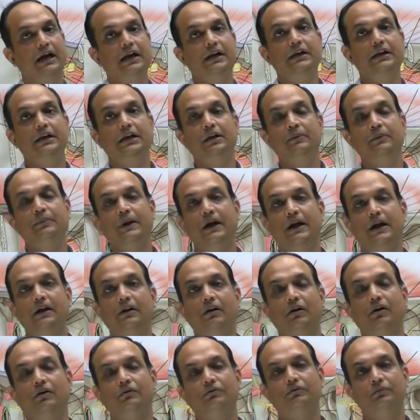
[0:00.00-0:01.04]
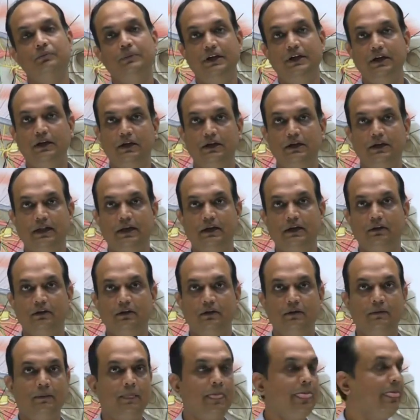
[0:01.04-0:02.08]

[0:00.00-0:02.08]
and deep head of medial pterygoid.